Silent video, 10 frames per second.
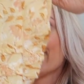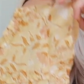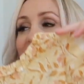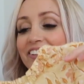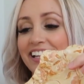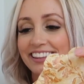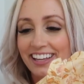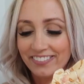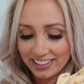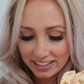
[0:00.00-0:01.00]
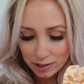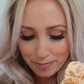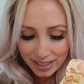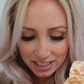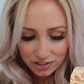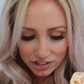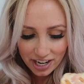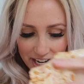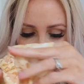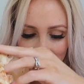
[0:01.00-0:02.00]
Oh, I loved this midi
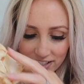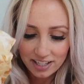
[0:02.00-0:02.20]
dress.